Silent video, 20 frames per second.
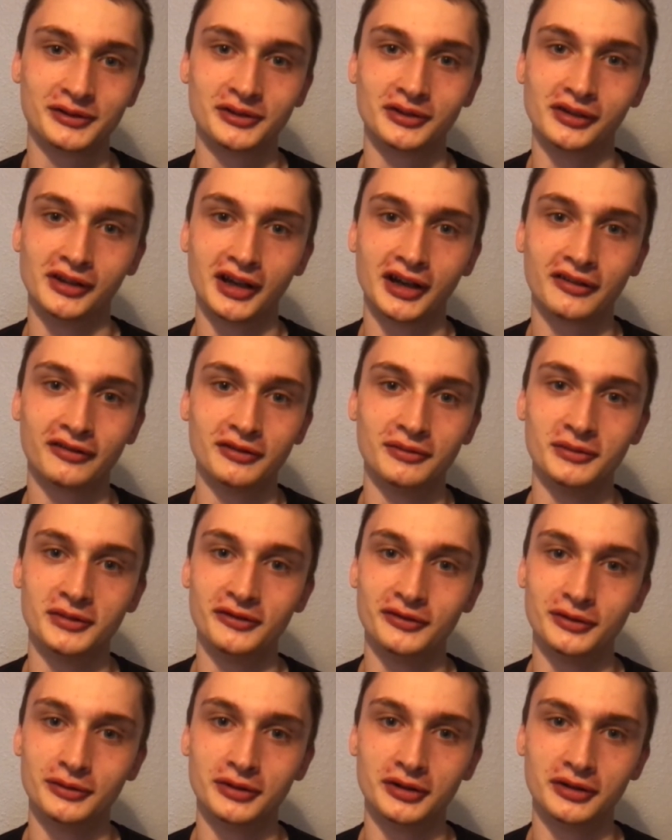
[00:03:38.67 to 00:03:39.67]
Laugh at me
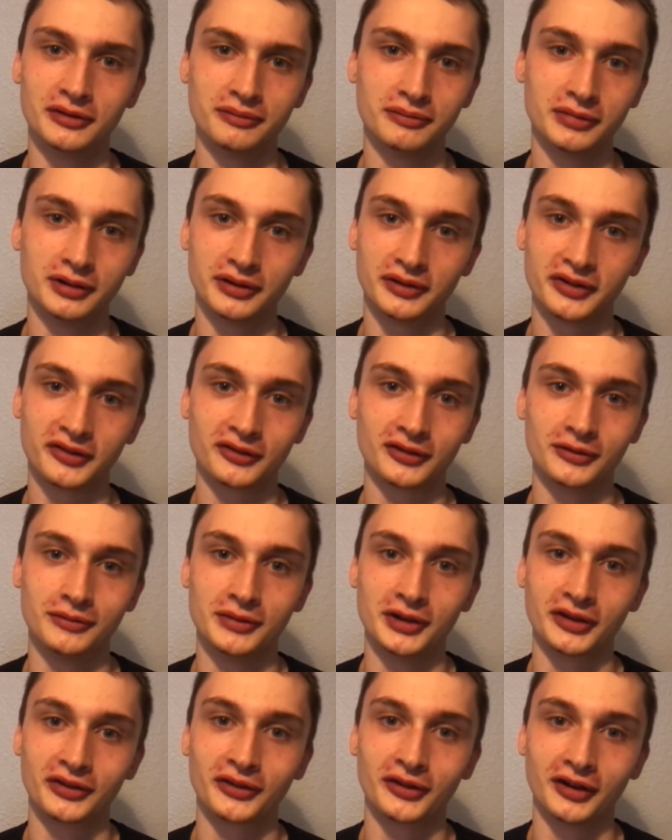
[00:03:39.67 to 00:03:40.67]
if you want, but this is going
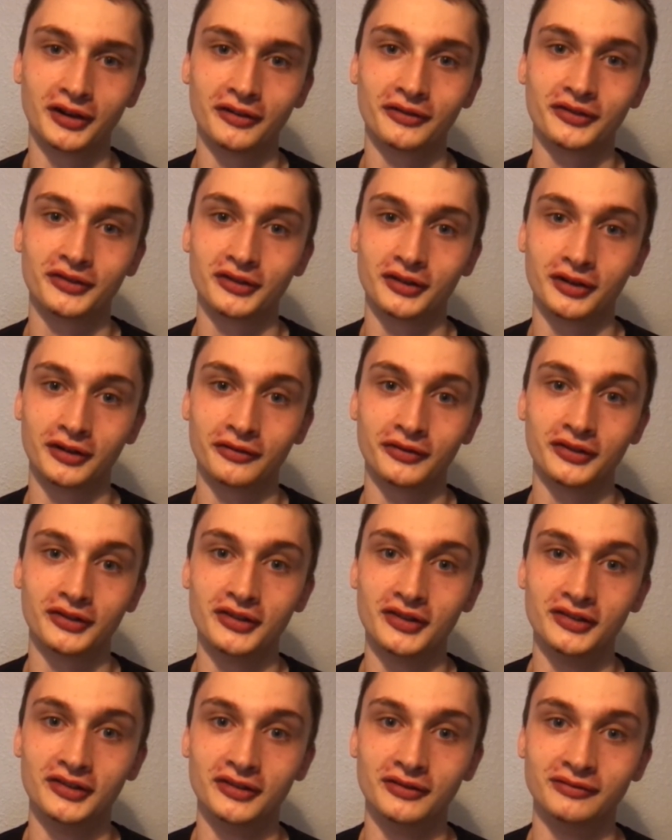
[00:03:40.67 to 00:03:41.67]
to be a tough, tough
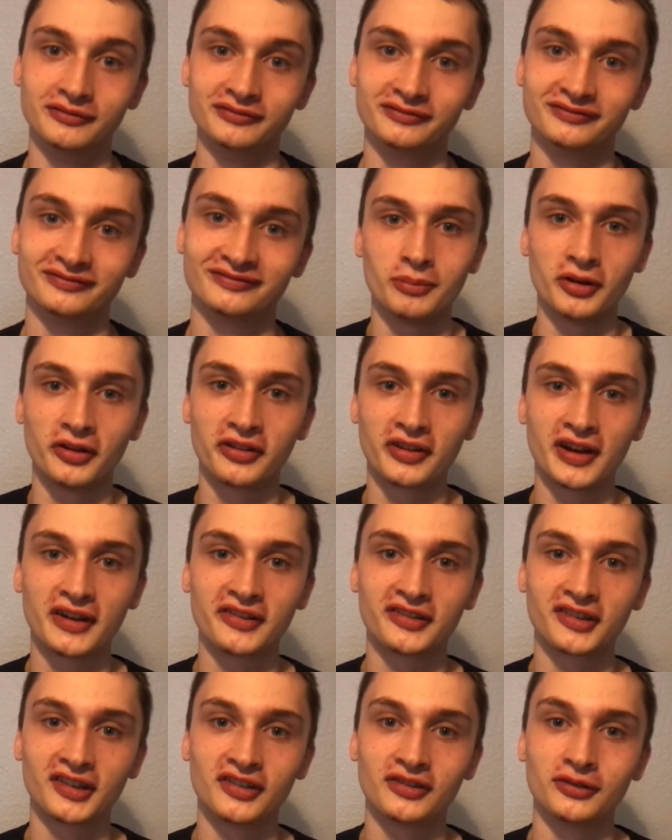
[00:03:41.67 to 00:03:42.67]
season. But
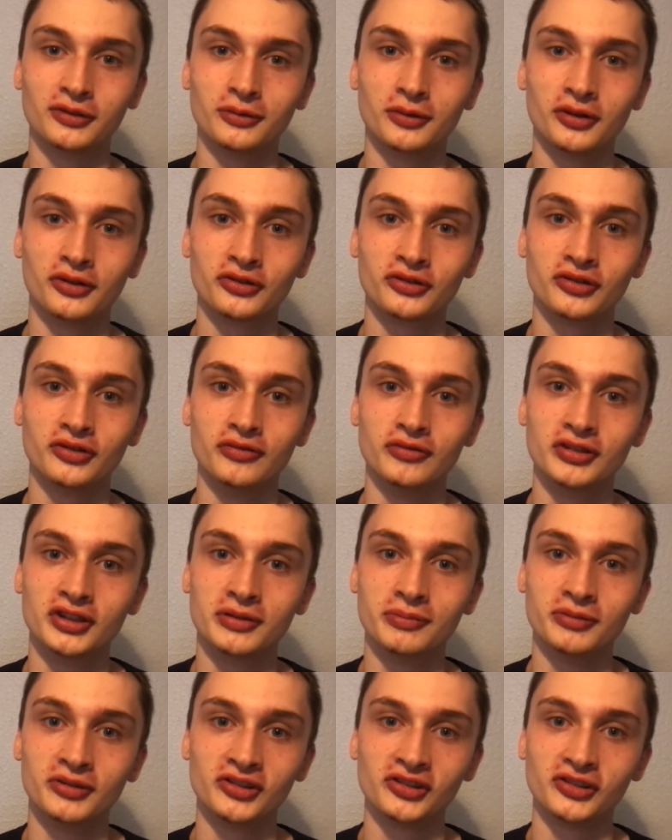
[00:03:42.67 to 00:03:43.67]
thanks guys for watching, really
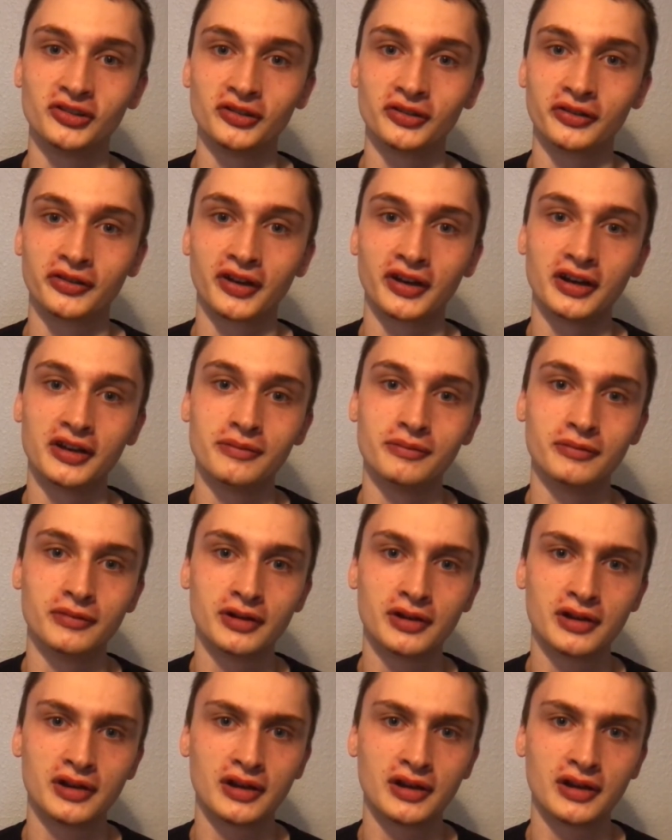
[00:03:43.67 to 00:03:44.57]
appreciate your time.